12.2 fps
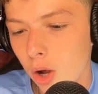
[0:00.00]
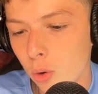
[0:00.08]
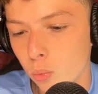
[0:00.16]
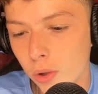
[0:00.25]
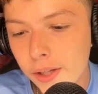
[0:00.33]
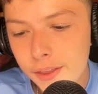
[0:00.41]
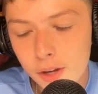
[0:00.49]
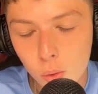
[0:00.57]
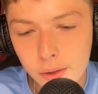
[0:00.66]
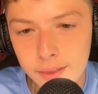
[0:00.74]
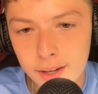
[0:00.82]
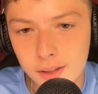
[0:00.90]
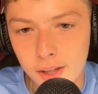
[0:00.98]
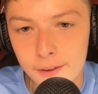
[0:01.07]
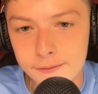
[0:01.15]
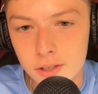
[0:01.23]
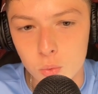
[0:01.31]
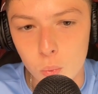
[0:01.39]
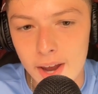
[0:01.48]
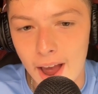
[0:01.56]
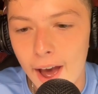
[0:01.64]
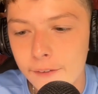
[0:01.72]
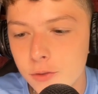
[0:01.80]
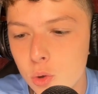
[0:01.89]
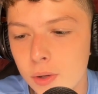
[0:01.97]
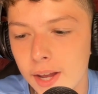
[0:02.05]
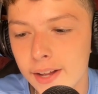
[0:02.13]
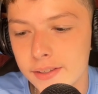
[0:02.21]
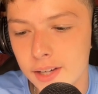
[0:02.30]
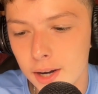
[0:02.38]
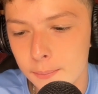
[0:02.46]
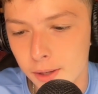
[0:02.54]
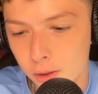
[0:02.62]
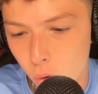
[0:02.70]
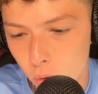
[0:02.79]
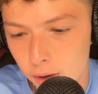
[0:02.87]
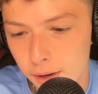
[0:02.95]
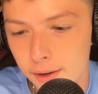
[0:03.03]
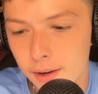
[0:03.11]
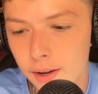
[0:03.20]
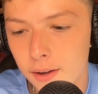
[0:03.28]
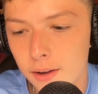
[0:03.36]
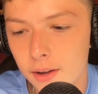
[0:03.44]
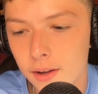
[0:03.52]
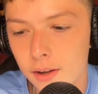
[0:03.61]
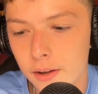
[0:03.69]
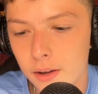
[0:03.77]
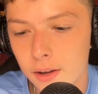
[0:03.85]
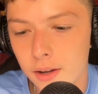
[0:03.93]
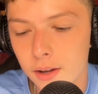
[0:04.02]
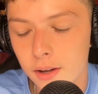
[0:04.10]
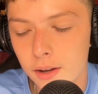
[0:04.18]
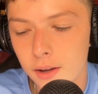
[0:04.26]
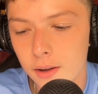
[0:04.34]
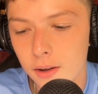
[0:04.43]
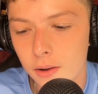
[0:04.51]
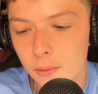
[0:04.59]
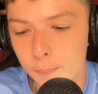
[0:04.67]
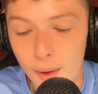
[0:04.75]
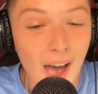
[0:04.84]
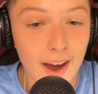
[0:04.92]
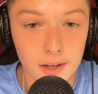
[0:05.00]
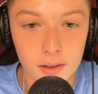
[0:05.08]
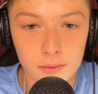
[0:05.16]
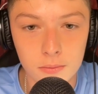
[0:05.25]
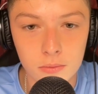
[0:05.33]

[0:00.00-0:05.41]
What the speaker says: really the only thing left is we have to get Terry McLaurin back.